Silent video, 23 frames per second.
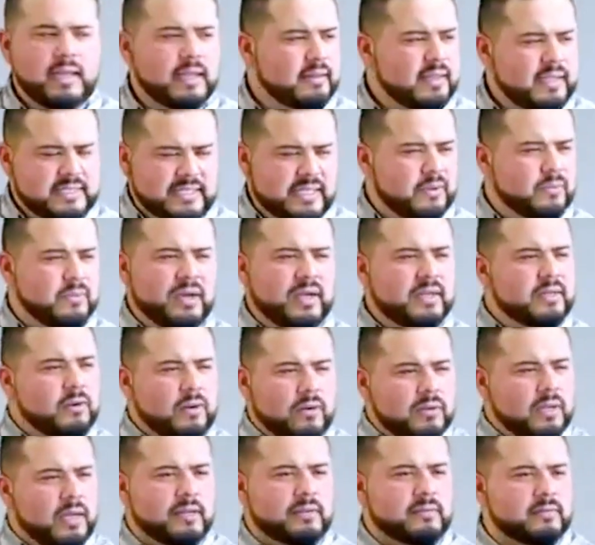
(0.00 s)
And they say, what?
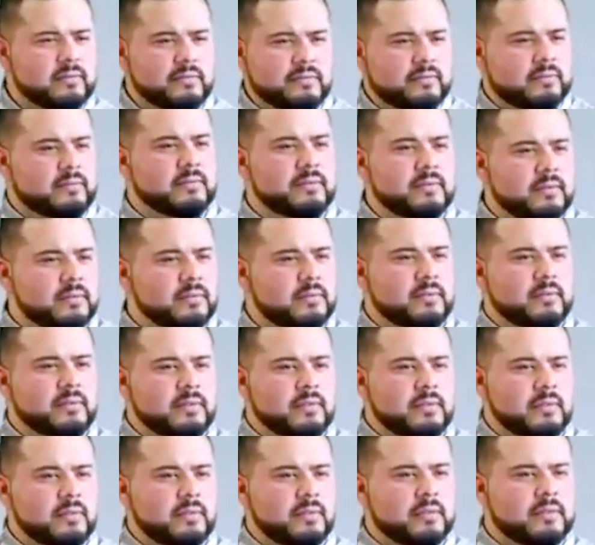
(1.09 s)
Hold on.
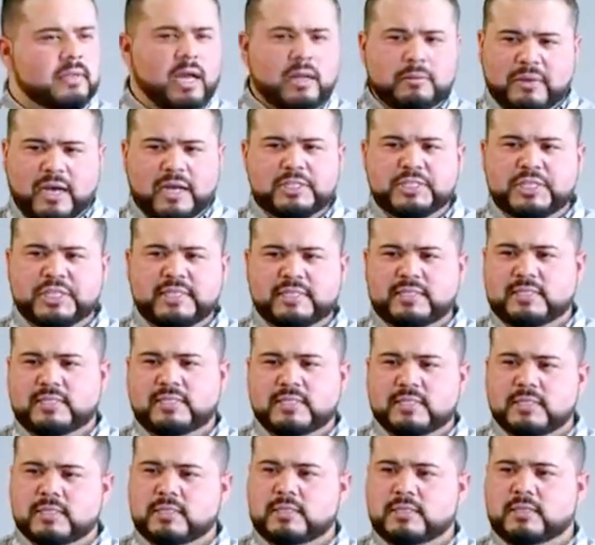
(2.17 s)
Not my
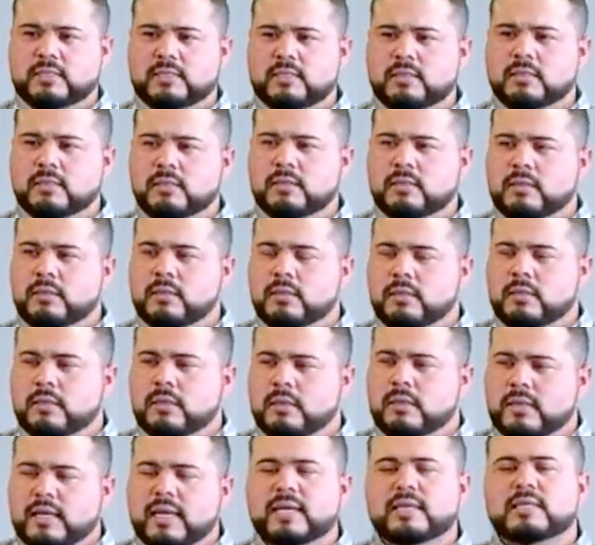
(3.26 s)
Jesus.
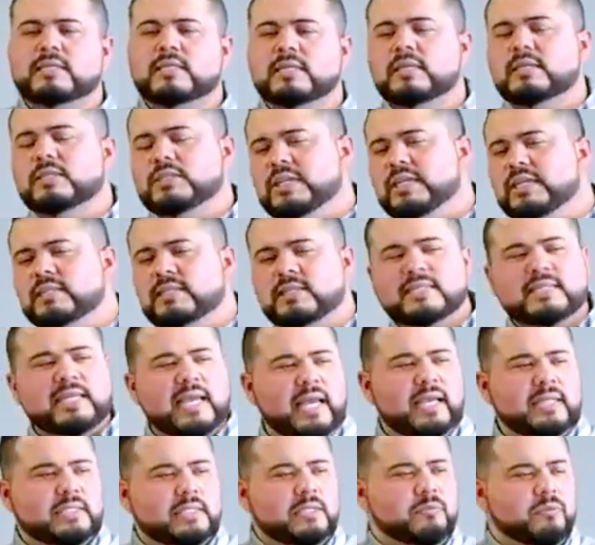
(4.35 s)
Yes, Jesus
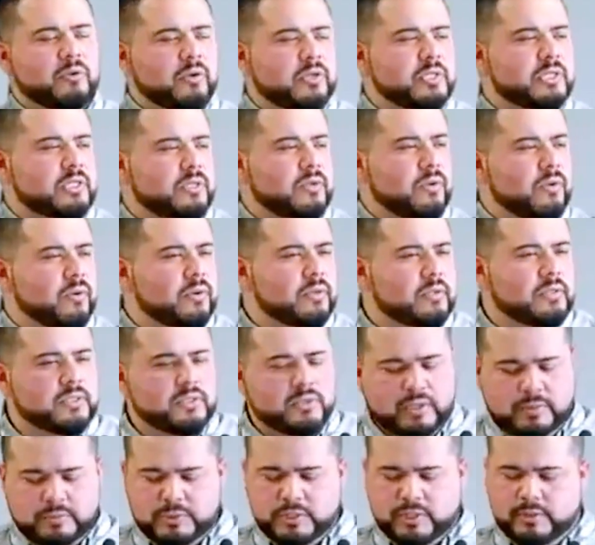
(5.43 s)
hates abortion according to
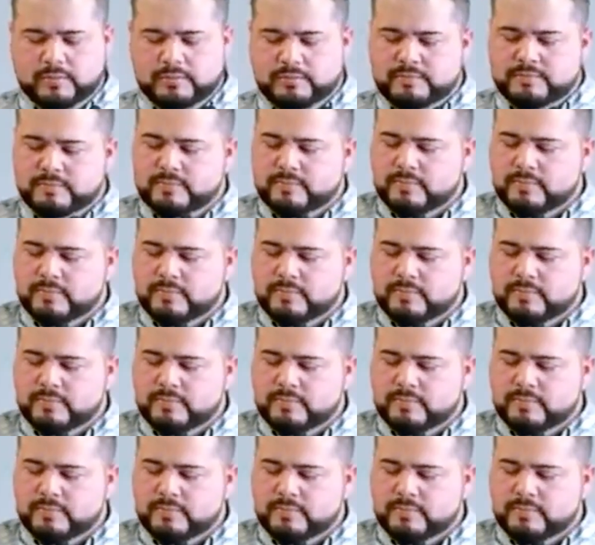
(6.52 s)
Scripture.